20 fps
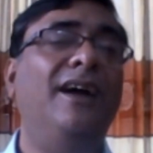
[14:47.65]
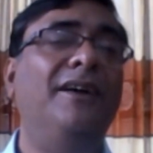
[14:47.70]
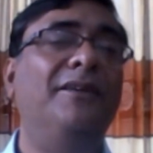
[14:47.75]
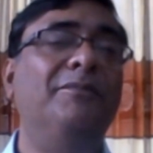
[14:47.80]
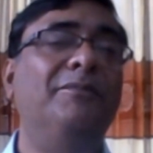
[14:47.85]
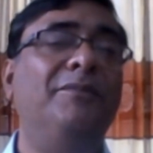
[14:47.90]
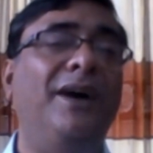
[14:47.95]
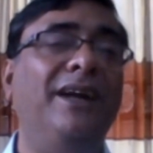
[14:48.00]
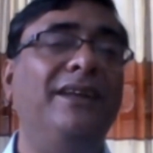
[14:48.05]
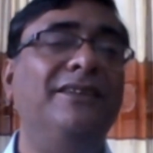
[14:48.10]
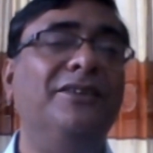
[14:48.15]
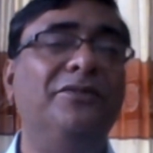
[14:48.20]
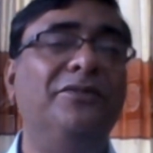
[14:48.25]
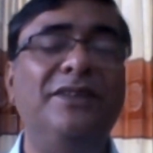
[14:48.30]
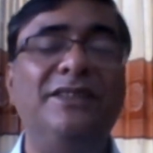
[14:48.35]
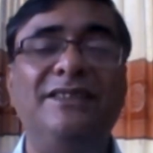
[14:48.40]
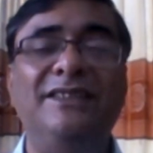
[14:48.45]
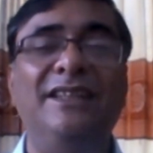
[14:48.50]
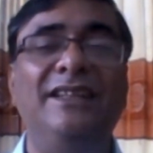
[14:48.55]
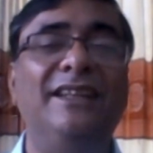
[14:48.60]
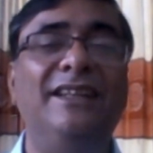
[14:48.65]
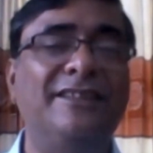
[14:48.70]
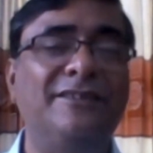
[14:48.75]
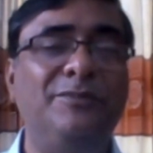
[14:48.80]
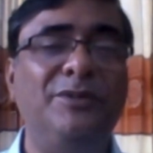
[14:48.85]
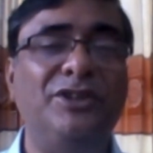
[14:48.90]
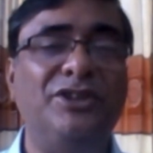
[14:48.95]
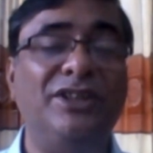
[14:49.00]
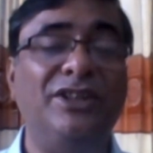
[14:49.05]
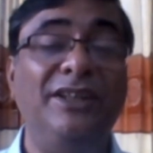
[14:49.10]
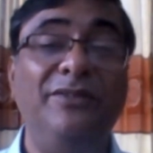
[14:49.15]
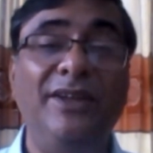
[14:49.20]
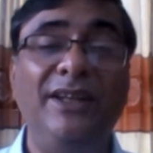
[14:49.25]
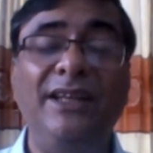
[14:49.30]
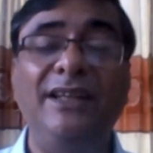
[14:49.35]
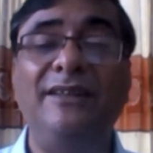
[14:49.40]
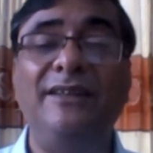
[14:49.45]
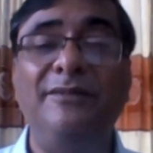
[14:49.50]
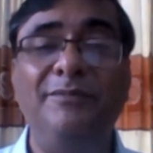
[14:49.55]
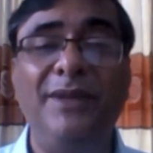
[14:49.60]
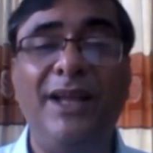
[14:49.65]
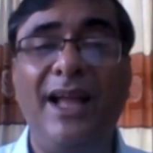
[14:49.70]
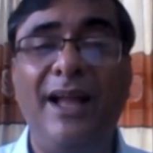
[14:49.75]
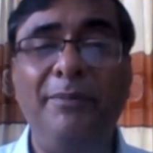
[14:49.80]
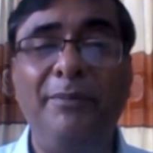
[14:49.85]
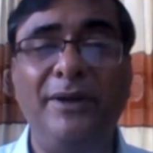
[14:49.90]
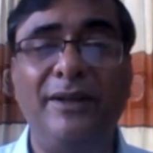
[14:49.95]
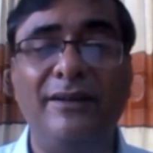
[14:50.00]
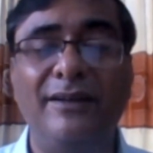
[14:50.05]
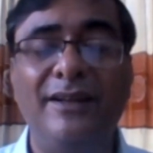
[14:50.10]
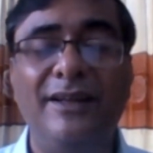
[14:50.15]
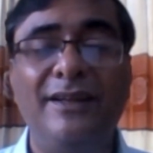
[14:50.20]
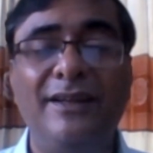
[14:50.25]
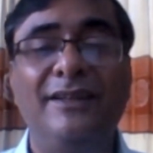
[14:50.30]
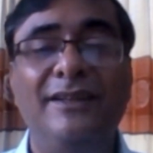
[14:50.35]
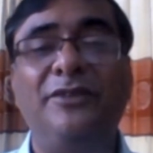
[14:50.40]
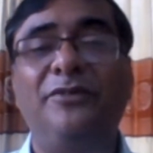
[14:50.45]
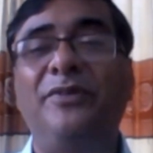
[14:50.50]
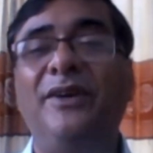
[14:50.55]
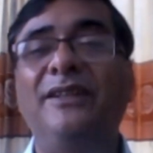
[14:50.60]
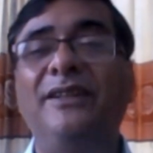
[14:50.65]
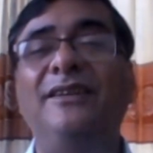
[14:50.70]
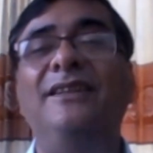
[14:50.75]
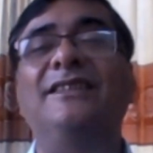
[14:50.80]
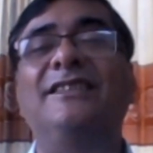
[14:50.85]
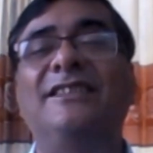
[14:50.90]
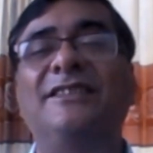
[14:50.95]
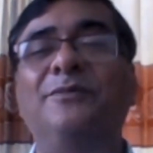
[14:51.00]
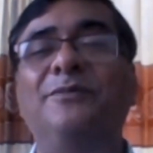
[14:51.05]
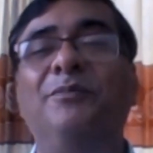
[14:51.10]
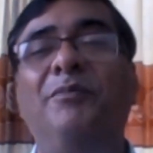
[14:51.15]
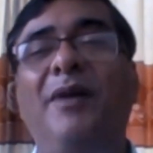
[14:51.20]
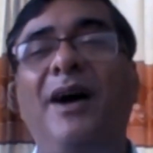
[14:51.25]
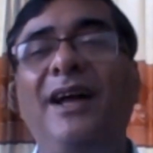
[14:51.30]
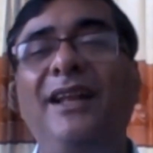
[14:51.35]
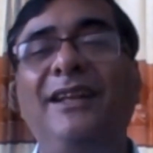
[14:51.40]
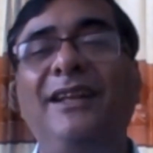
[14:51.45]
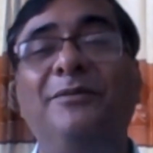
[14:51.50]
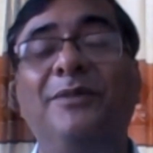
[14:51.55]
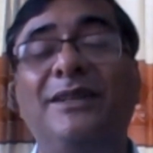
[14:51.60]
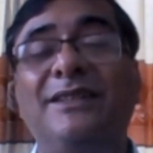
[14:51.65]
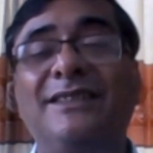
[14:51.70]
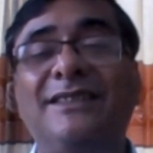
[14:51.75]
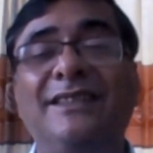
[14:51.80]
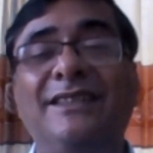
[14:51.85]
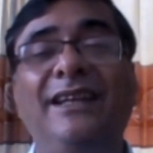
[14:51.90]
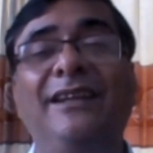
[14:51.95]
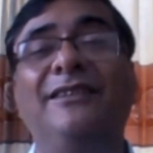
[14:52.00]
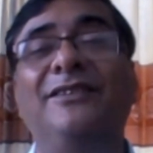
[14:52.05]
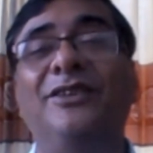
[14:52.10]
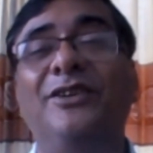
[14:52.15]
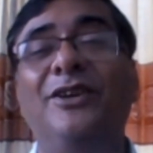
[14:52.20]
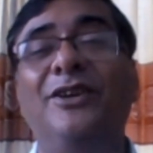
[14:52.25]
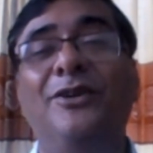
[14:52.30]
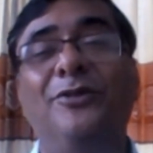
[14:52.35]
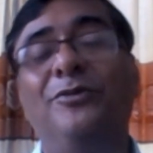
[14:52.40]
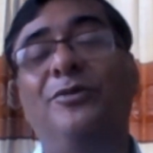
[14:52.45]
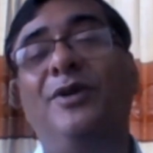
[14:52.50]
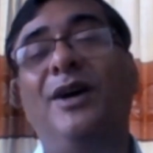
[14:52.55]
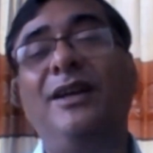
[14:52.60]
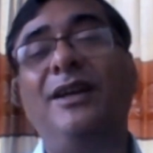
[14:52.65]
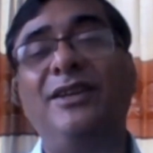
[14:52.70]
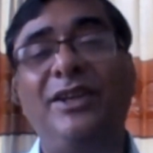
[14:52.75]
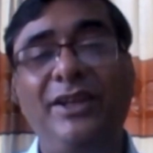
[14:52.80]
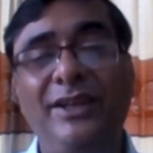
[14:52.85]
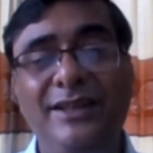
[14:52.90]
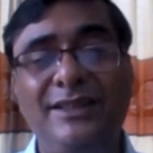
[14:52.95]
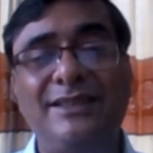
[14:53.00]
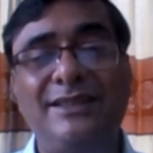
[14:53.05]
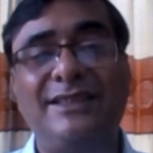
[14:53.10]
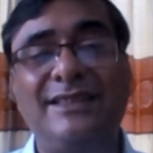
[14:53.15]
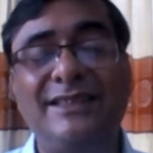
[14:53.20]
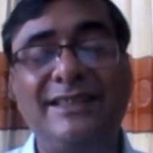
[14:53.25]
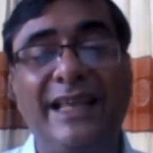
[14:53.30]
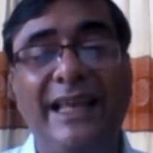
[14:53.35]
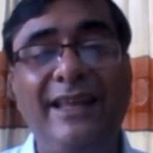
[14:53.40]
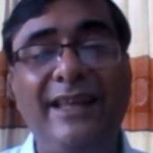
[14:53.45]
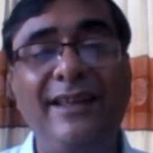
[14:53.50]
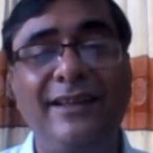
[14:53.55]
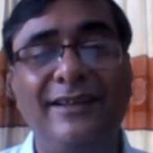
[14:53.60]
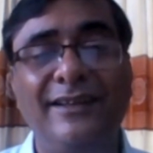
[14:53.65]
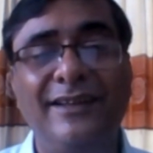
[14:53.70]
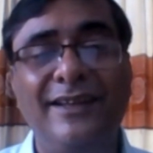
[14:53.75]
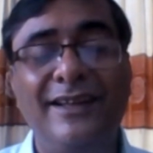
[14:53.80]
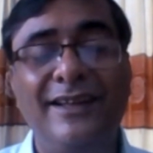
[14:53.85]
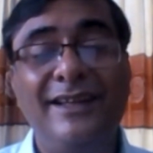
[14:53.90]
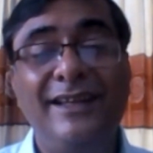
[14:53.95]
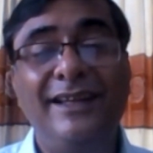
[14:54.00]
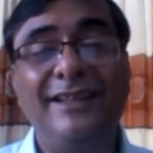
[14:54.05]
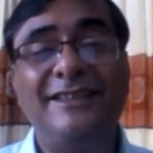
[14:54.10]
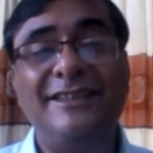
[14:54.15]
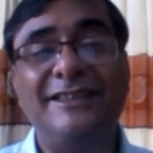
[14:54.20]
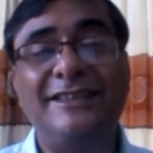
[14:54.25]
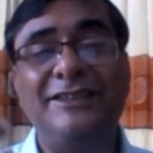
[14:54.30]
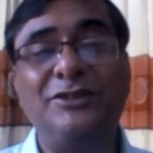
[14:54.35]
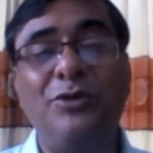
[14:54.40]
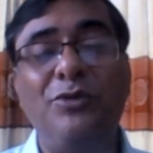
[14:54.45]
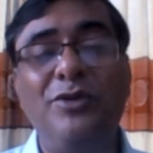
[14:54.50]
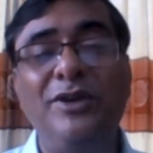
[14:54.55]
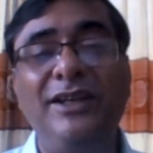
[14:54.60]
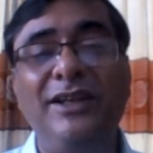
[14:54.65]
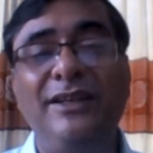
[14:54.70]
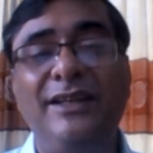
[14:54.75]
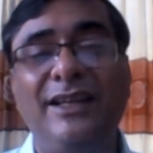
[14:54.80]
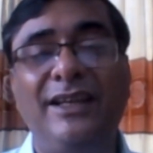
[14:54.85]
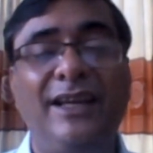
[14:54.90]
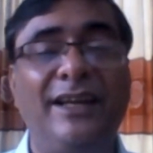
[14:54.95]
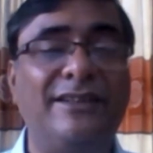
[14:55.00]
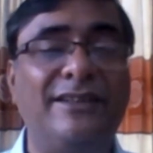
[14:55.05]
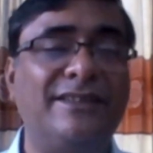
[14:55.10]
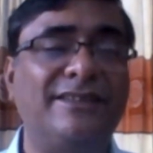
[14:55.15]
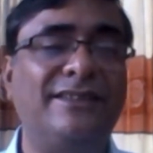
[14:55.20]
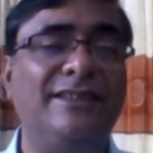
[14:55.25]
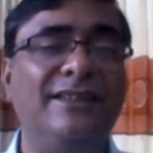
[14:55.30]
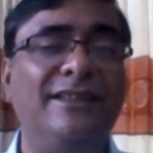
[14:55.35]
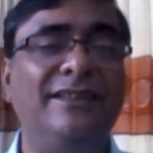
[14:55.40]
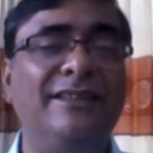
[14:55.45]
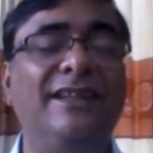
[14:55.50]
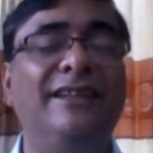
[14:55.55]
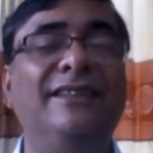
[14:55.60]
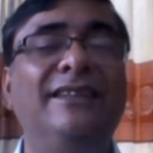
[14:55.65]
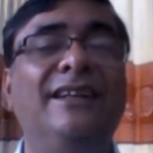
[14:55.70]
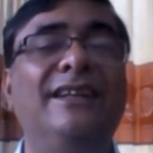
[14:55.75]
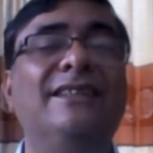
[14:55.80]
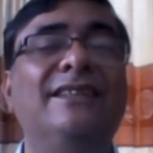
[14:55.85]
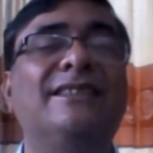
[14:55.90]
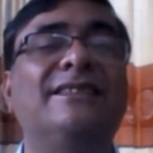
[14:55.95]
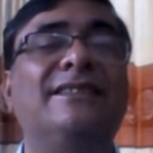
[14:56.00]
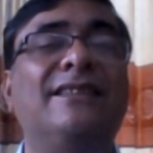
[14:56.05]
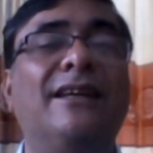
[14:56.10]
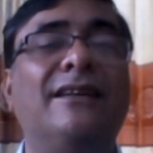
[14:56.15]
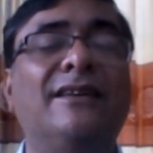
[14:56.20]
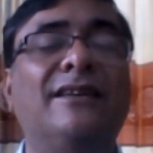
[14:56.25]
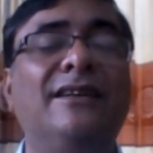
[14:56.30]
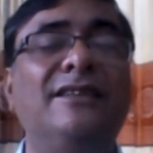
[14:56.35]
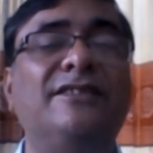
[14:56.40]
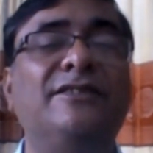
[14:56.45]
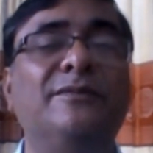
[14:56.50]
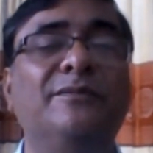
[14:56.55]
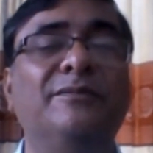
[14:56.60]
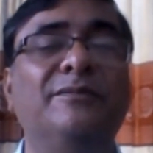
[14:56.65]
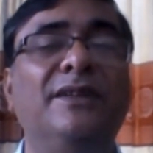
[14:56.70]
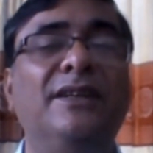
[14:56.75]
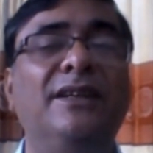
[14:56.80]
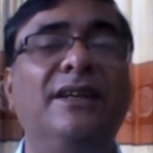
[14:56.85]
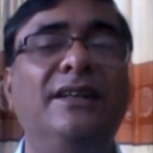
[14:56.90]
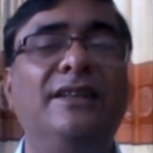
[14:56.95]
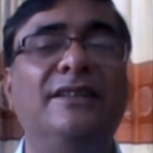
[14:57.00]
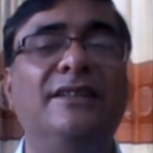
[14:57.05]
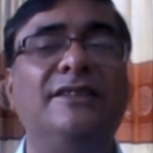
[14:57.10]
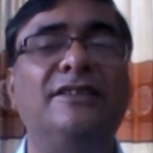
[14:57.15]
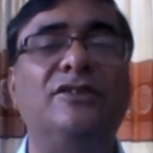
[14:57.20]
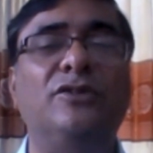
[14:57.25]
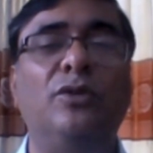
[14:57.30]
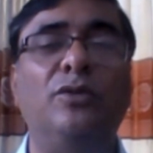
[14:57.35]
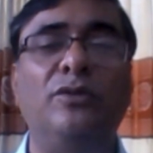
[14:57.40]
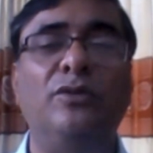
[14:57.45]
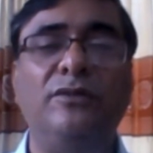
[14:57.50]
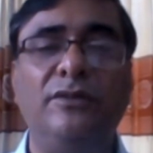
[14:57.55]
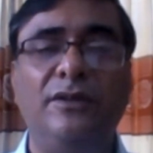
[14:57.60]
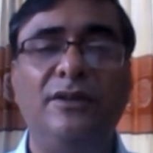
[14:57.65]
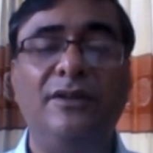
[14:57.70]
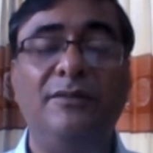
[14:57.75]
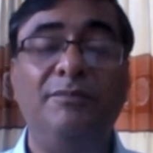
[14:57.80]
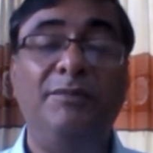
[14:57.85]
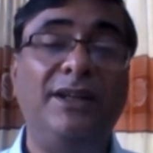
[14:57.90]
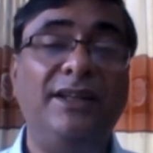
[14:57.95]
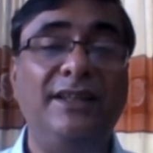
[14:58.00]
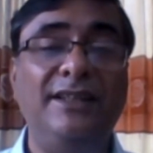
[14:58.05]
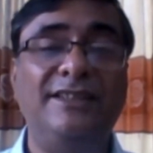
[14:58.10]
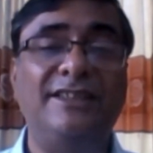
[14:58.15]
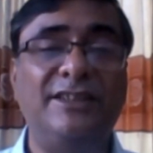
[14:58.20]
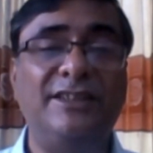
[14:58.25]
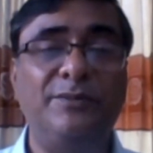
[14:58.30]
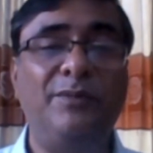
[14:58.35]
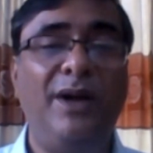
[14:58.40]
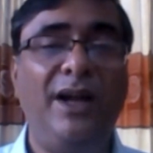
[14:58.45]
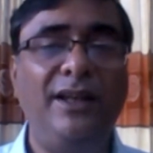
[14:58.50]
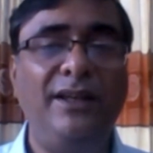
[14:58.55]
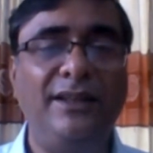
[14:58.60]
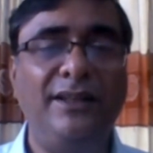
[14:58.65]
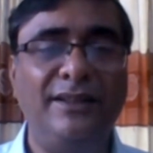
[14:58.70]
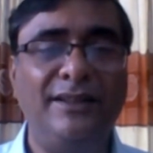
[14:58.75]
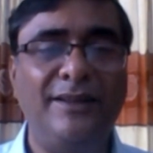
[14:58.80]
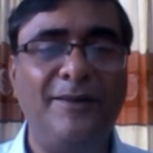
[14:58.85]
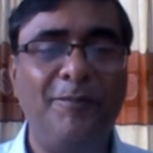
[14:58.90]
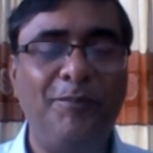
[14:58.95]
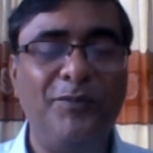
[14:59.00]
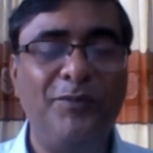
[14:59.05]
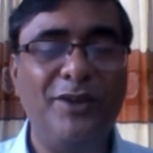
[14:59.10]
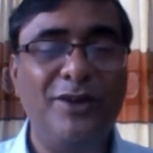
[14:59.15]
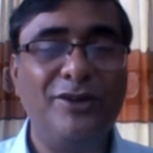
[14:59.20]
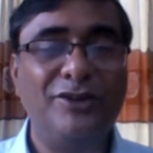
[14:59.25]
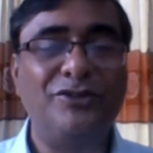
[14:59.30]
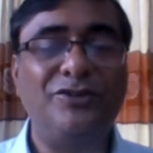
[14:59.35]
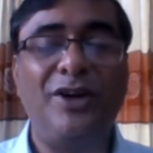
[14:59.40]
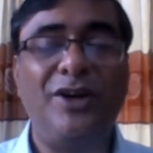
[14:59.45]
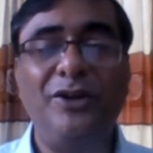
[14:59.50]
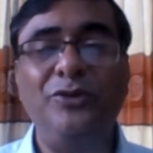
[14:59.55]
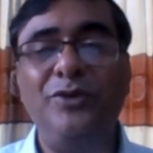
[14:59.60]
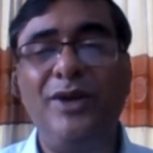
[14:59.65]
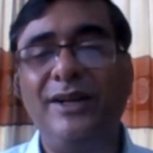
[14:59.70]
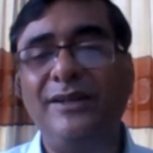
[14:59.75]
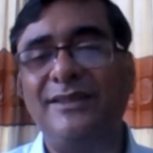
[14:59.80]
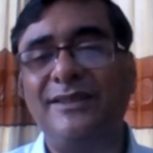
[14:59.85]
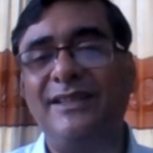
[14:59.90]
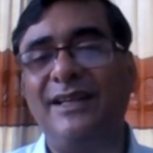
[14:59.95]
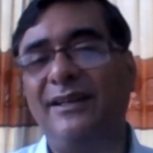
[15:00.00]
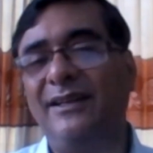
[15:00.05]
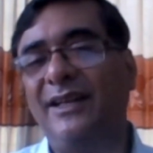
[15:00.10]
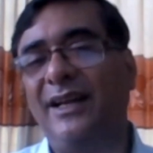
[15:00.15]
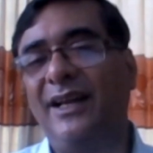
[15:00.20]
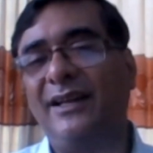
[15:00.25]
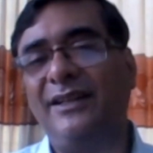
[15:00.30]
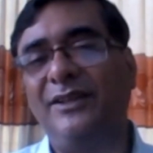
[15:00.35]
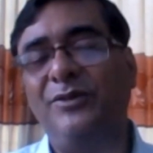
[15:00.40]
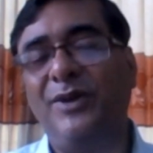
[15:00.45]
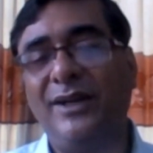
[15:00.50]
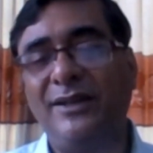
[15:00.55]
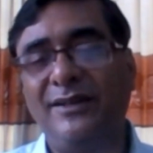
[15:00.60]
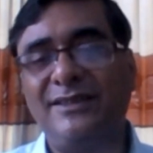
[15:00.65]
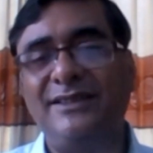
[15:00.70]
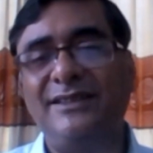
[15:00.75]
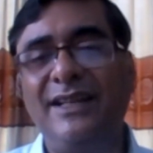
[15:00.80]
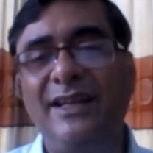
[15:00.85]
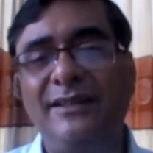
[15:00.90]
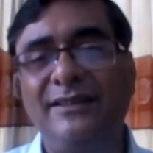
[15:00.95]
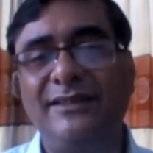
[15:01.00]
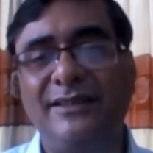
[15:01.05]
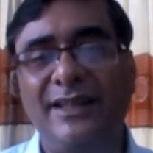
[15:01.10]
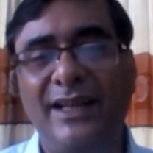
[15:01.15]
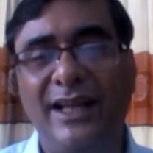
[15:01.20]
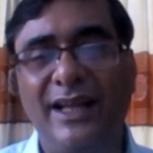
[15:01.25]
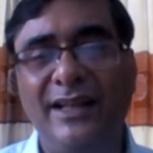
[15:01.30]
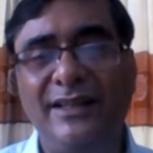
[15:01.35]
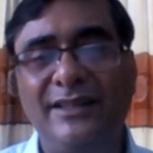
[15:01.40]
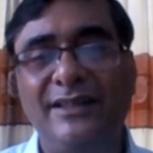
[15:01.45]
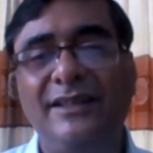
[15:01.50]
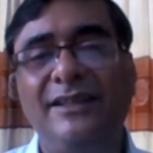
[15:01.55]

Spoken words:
by the facial expression. Even it may happen. The father is smiling, but still, what he is saying, his tone indicates that there is sarcasm in his tone, but he is smiling. So, how do you understand that? You understand that